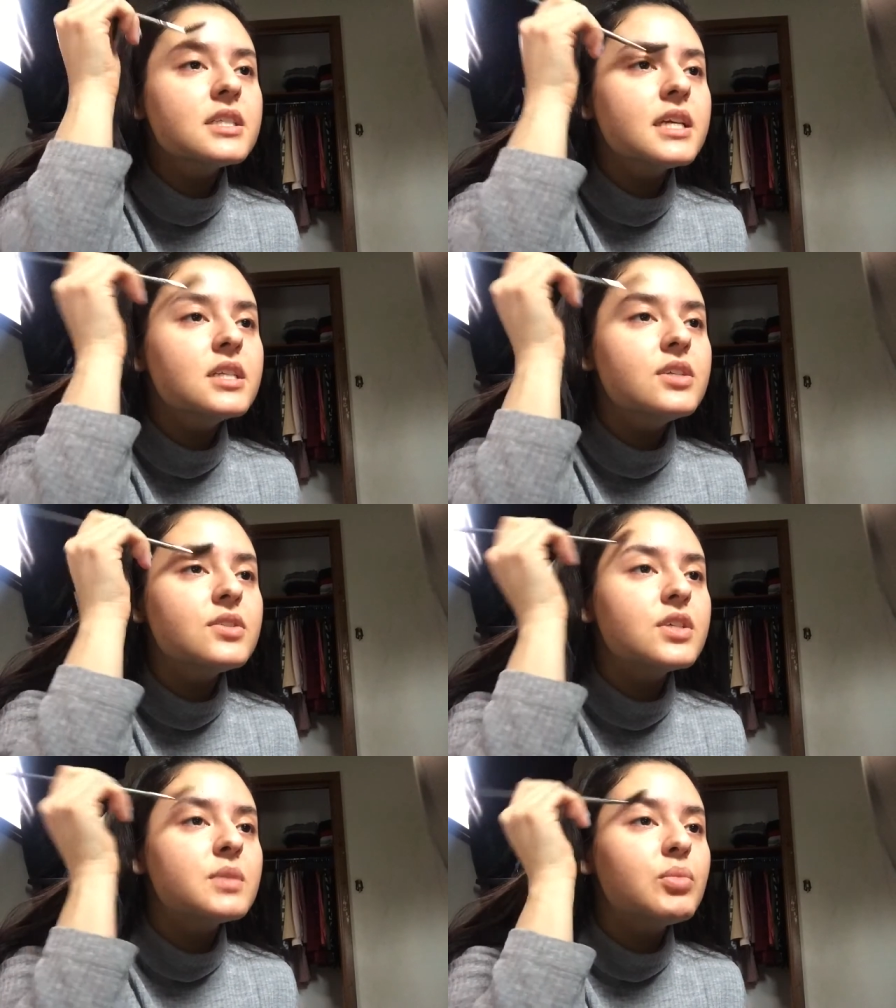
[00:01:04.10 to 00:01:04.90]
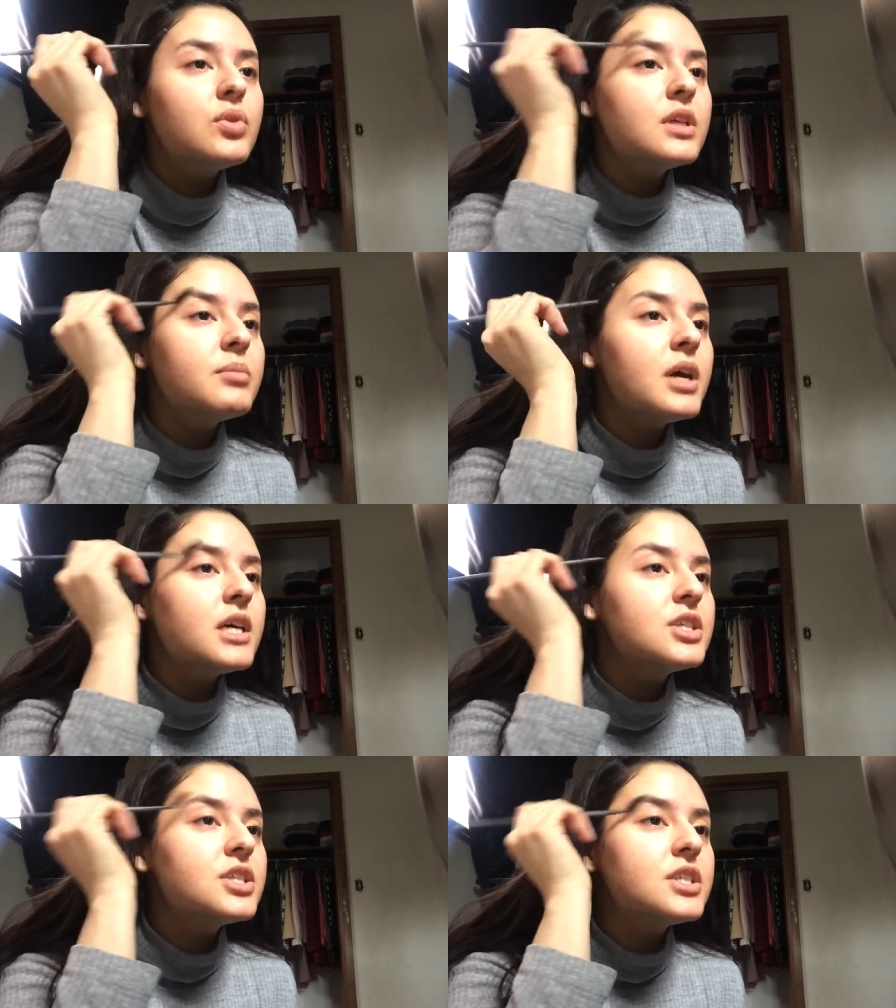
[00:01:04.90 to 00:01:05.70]
like to use a spoolie
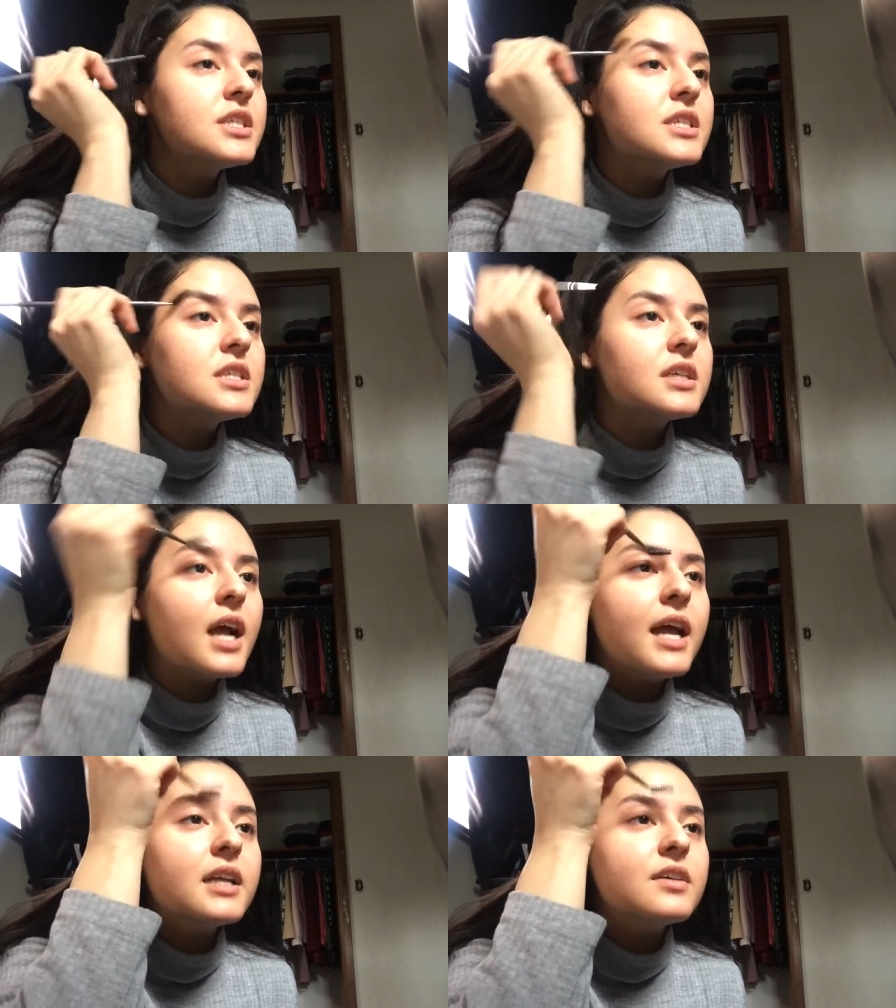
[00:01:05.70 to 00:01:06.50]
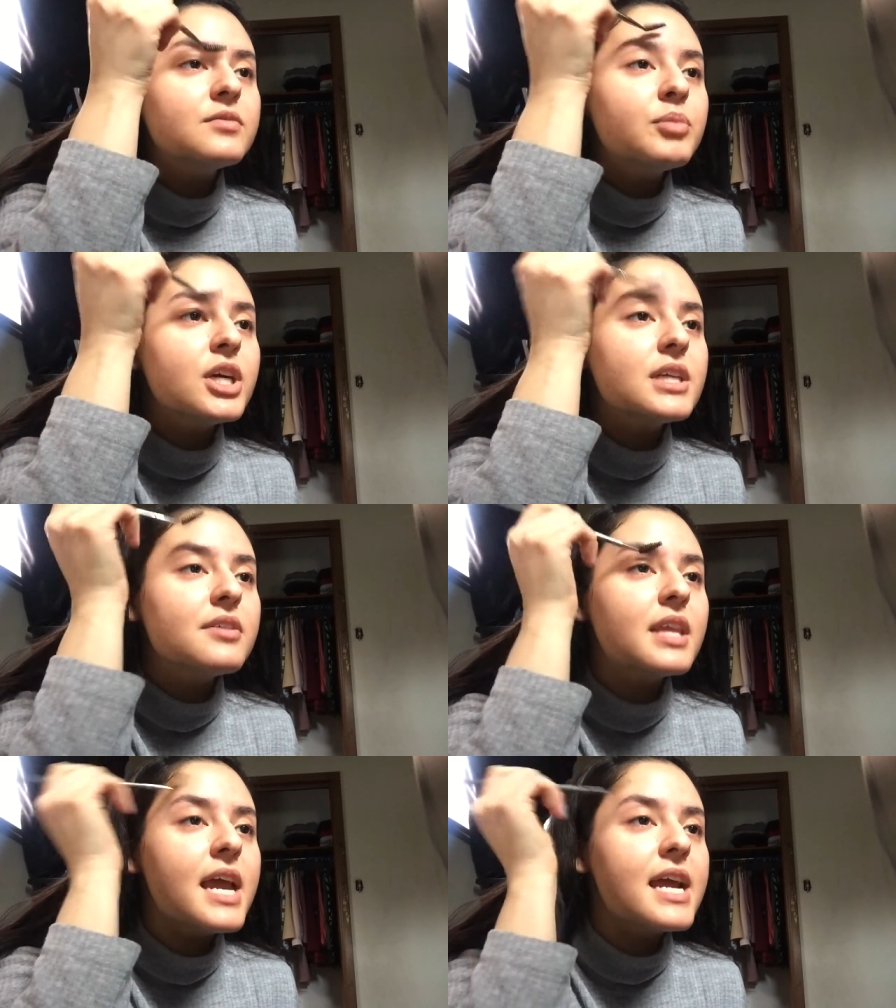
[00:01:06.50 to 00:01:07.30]
brush just to kind of brush
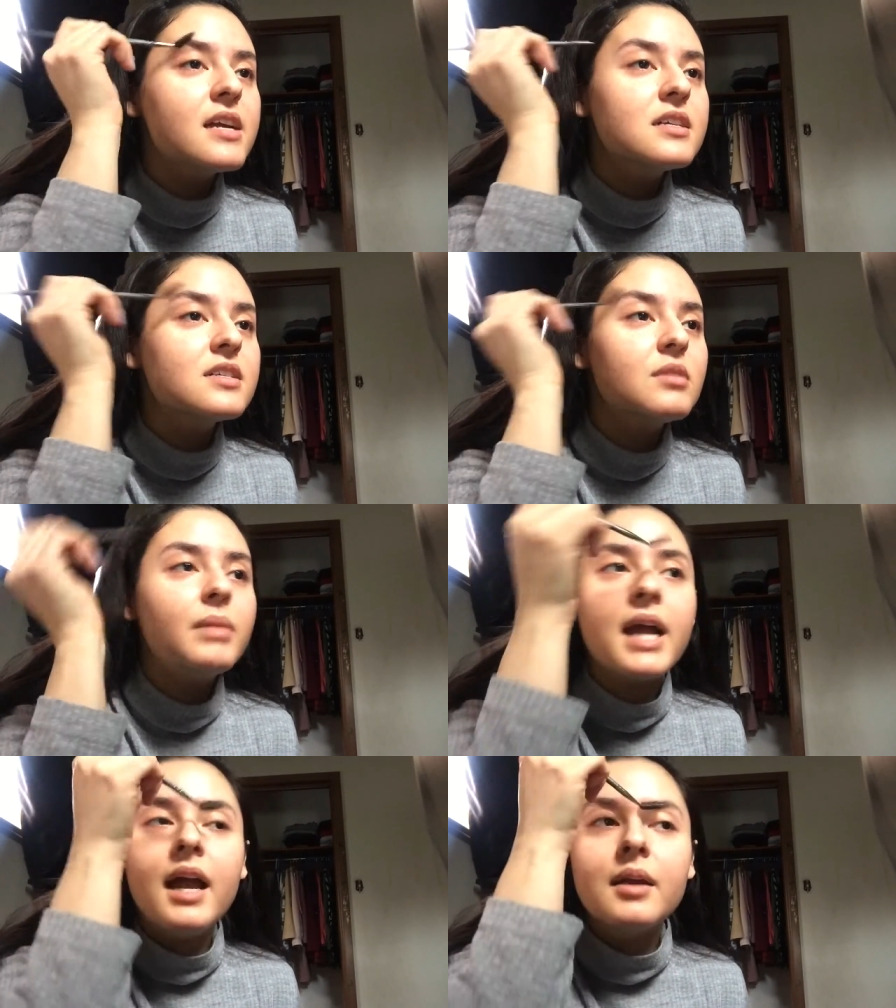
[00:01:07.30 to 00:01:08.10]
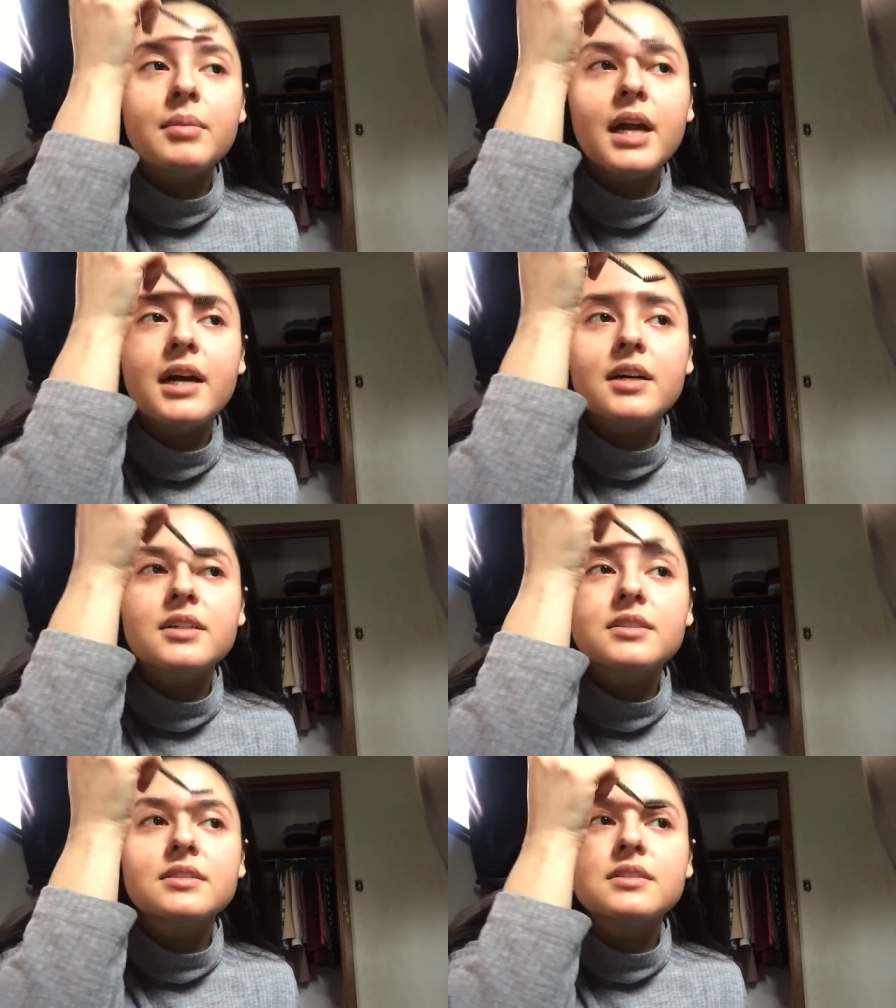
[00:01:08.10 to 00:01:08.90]
out the hairs on my
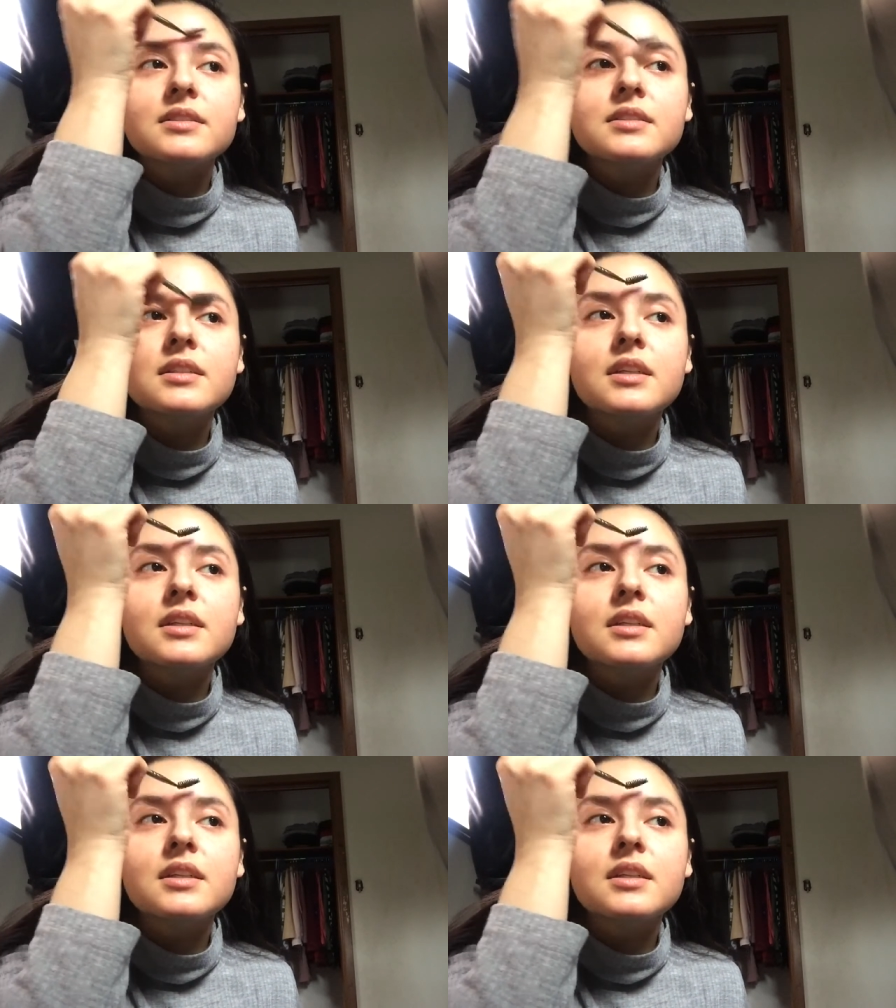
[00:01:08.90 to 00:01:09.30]
eyebrows.